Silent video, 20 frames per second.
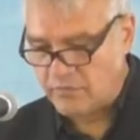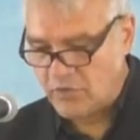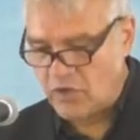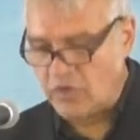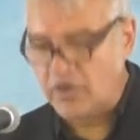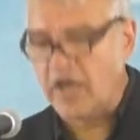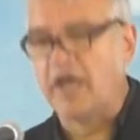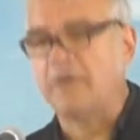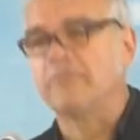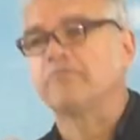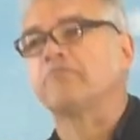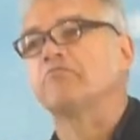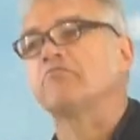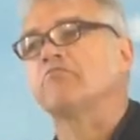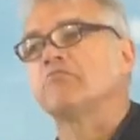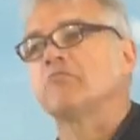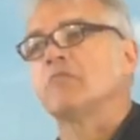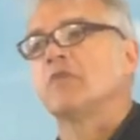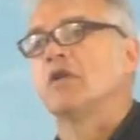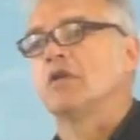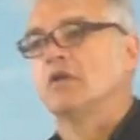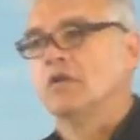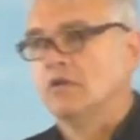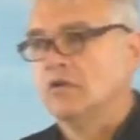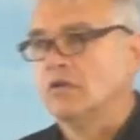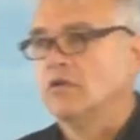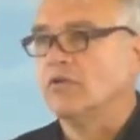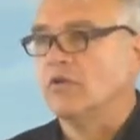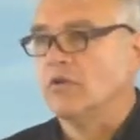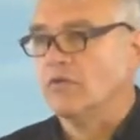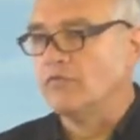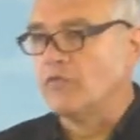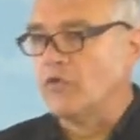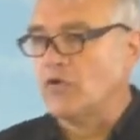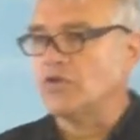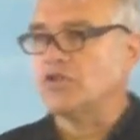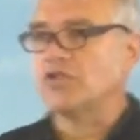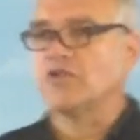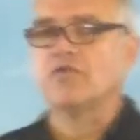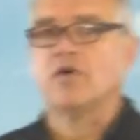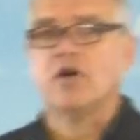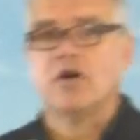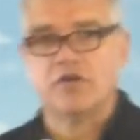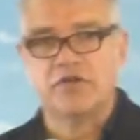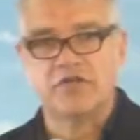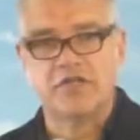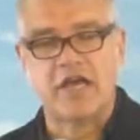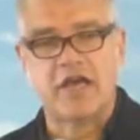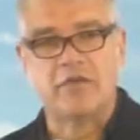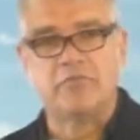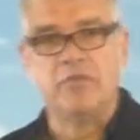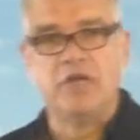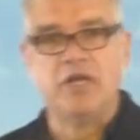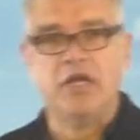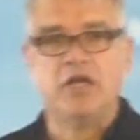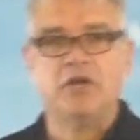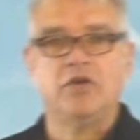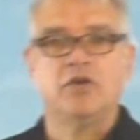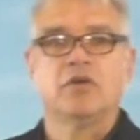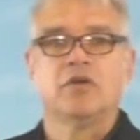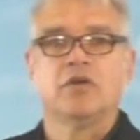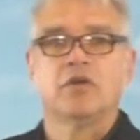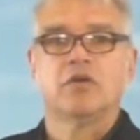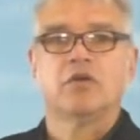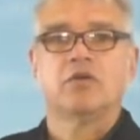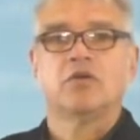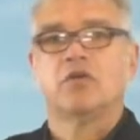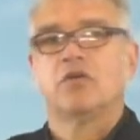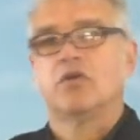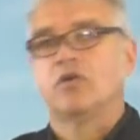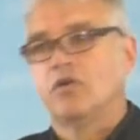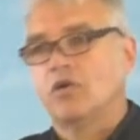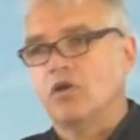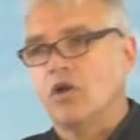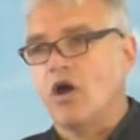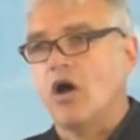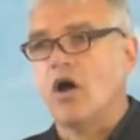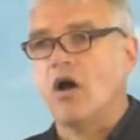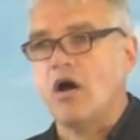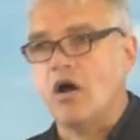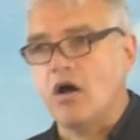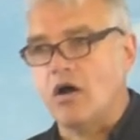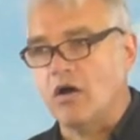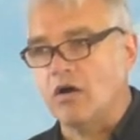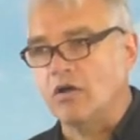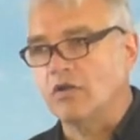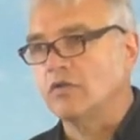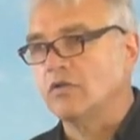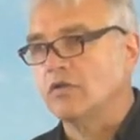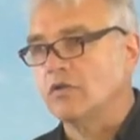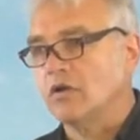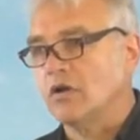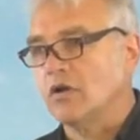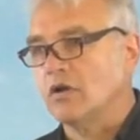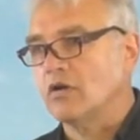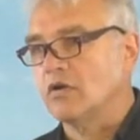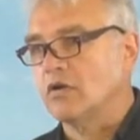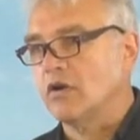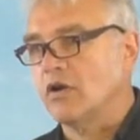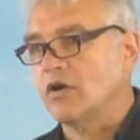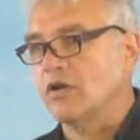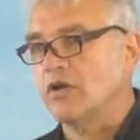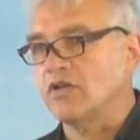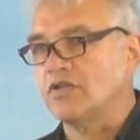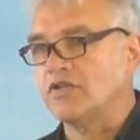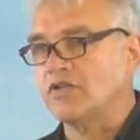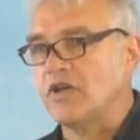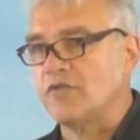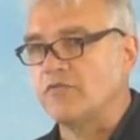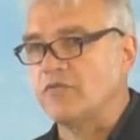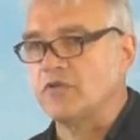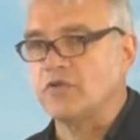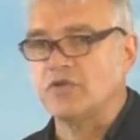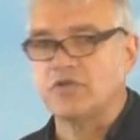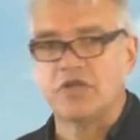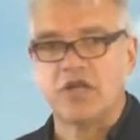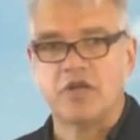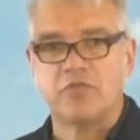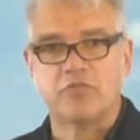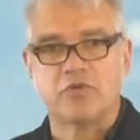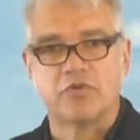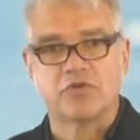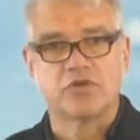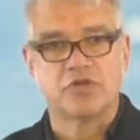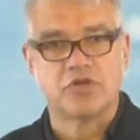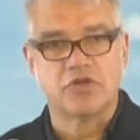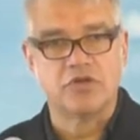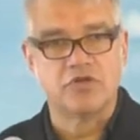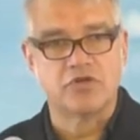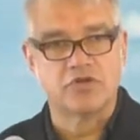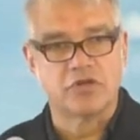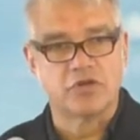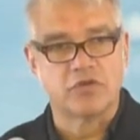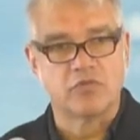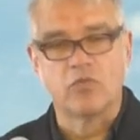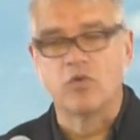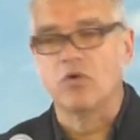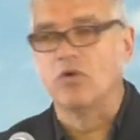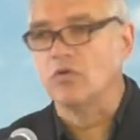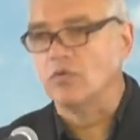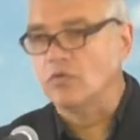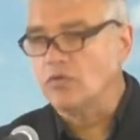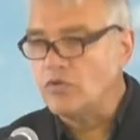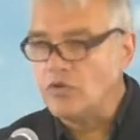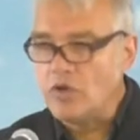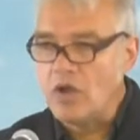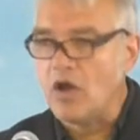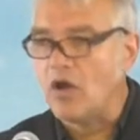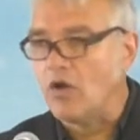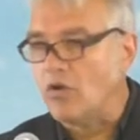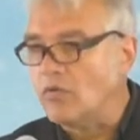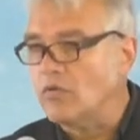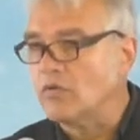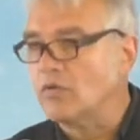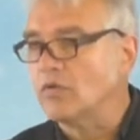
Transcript: Okay, first of all, does that mean all are going to suffer the same persecution? Well, no.